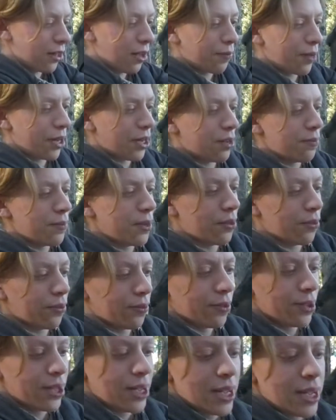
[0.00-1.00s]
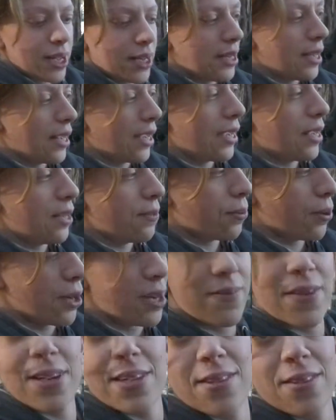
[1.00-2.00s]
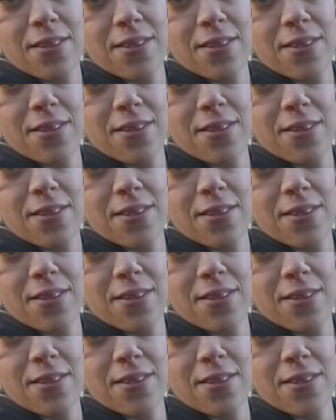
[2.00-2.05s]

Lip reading: up around her middle. Now, in previous